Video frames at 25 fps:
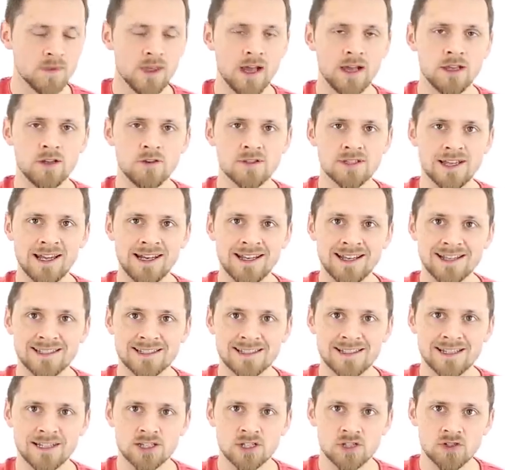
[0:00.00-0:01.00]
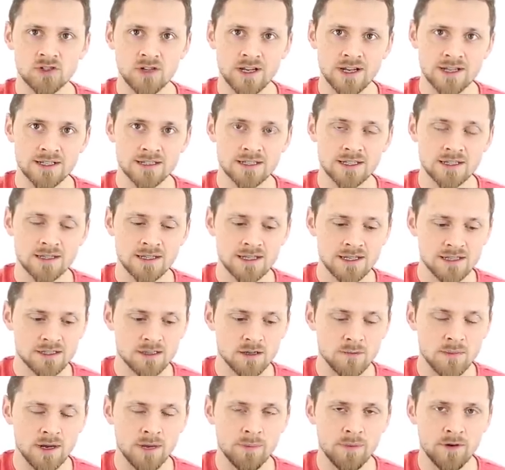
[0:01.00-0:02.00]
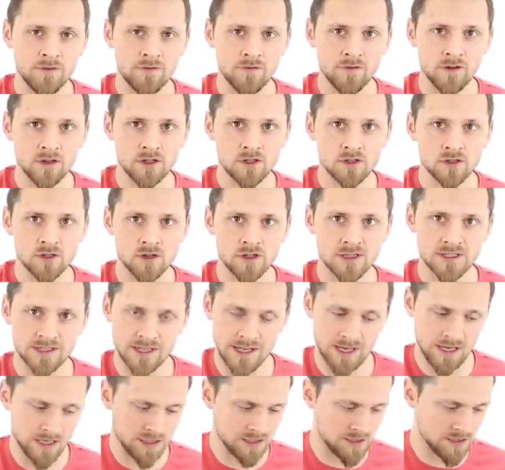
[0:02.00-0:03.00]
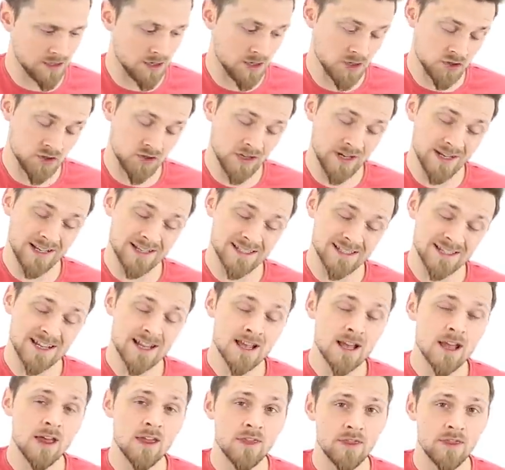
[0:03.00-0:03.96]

I use Elixir strings. These are my preferred choice in guitar strings.